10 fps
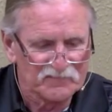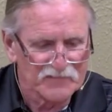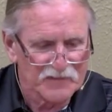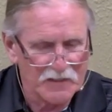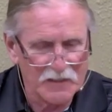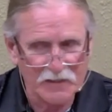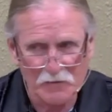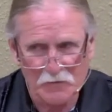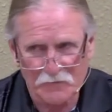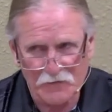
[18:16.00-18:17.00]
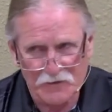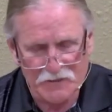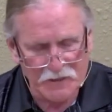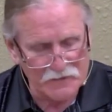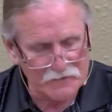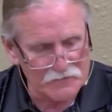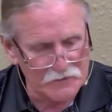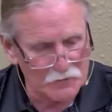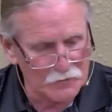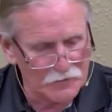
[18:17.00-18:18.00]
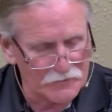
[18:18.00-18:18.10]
He had other things he had to deal with.